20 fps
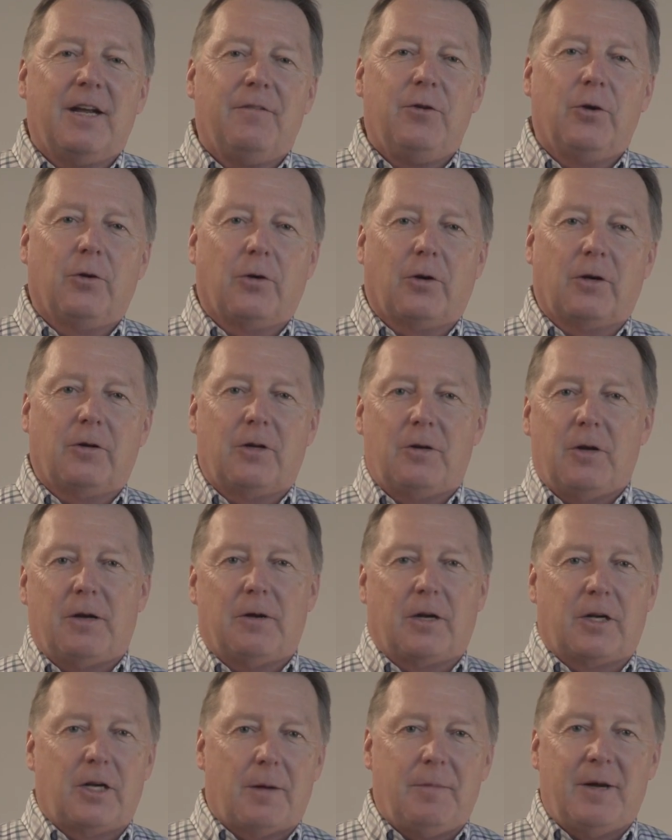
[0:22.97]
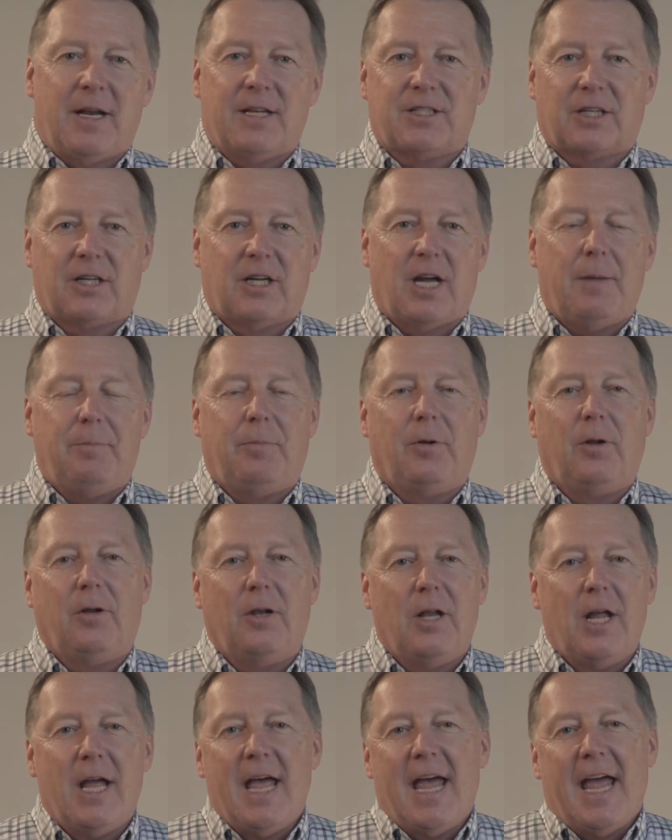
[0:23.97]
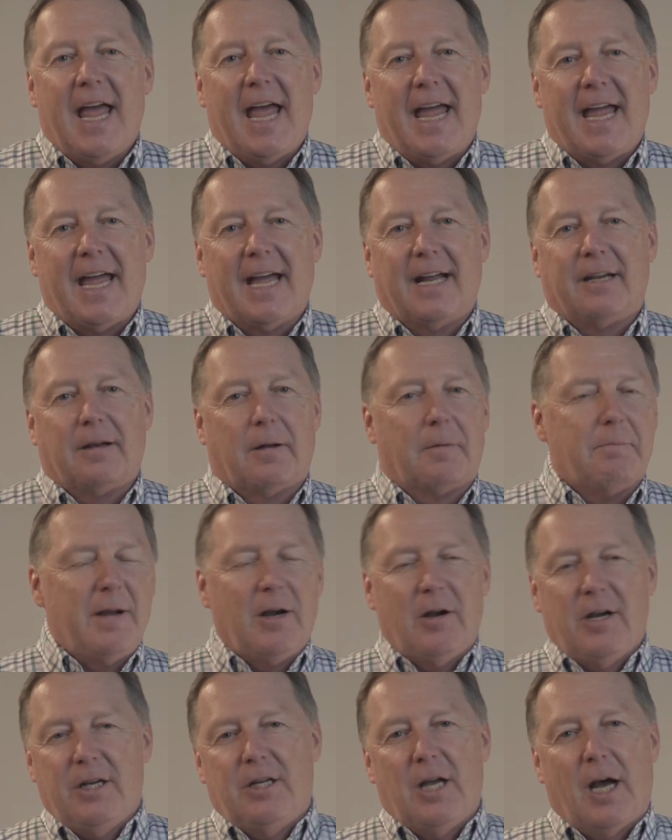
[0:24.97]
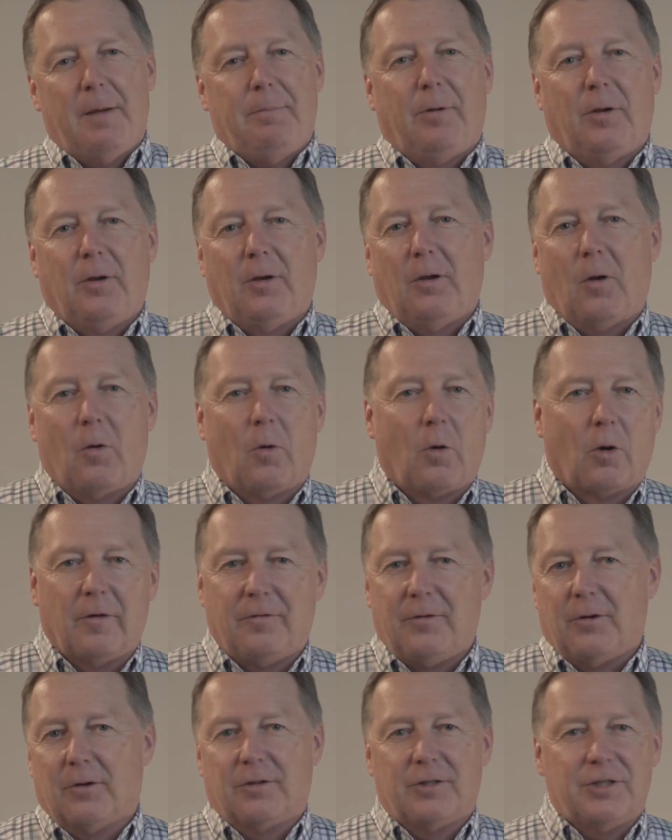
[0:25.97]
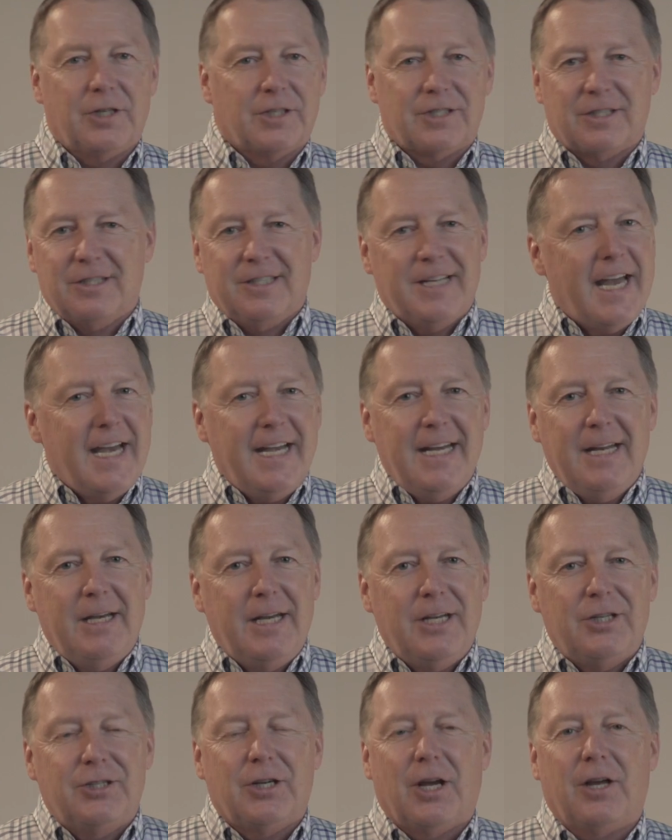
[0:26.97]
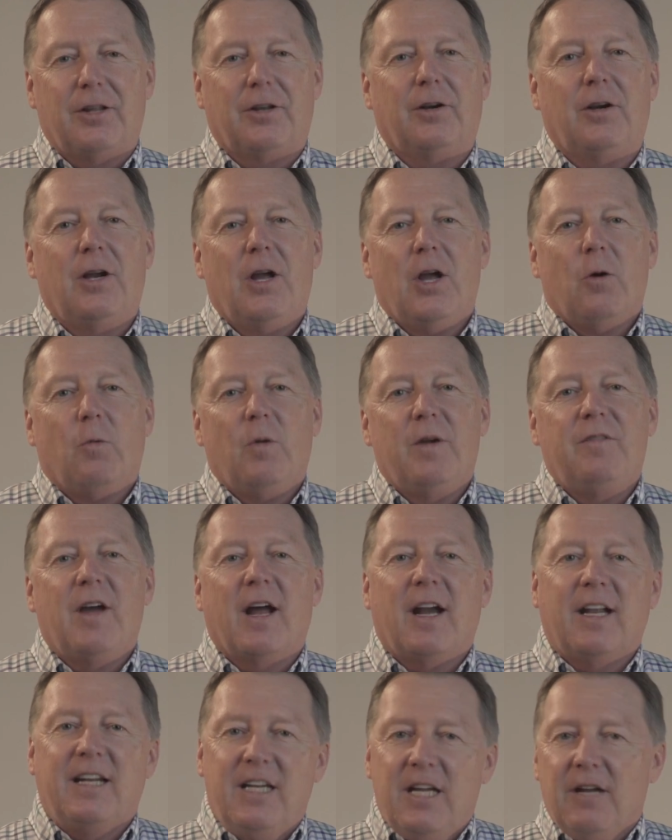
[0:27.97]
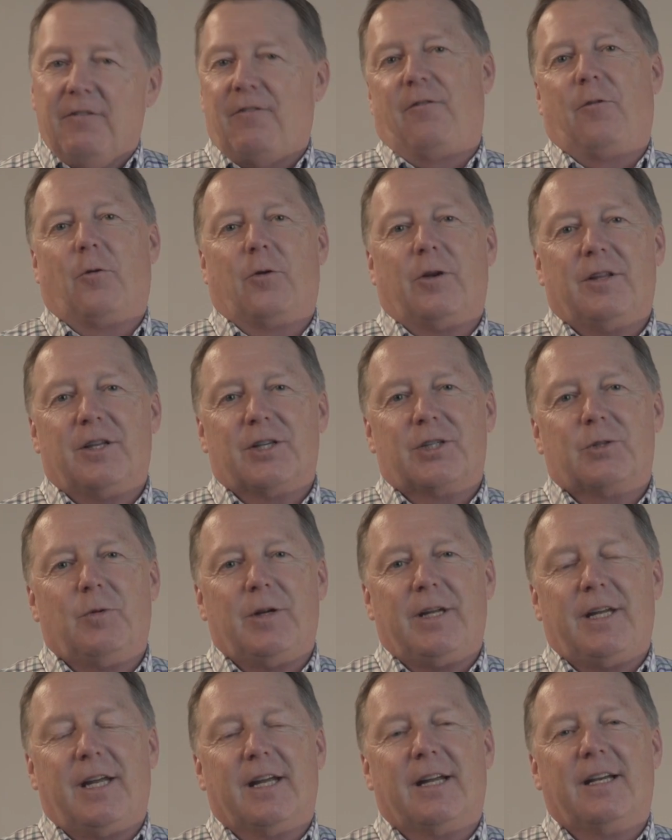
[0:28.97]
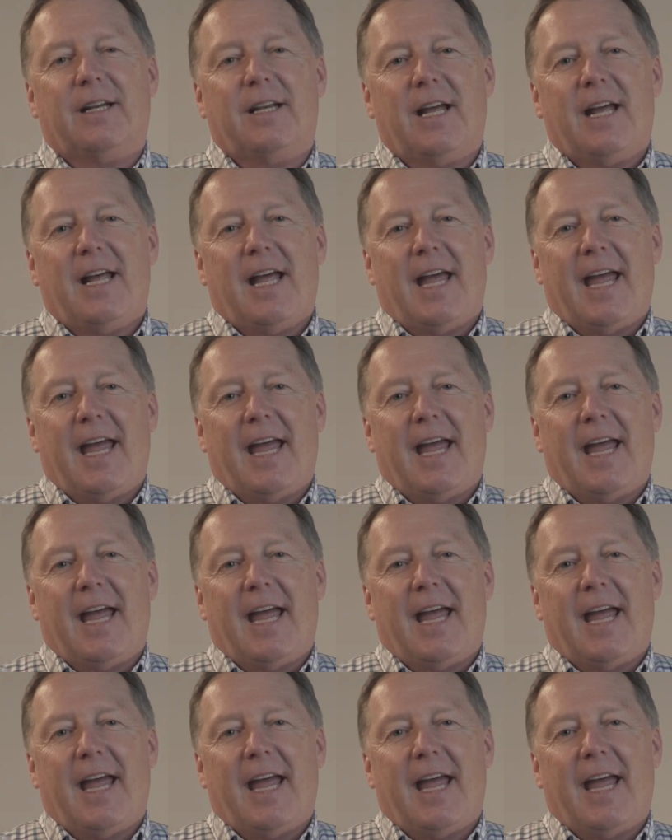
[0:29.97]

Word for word: If you're uh, coming as a couple and a married couple, or if you're just dating each other, we've got a gift for you this weekend,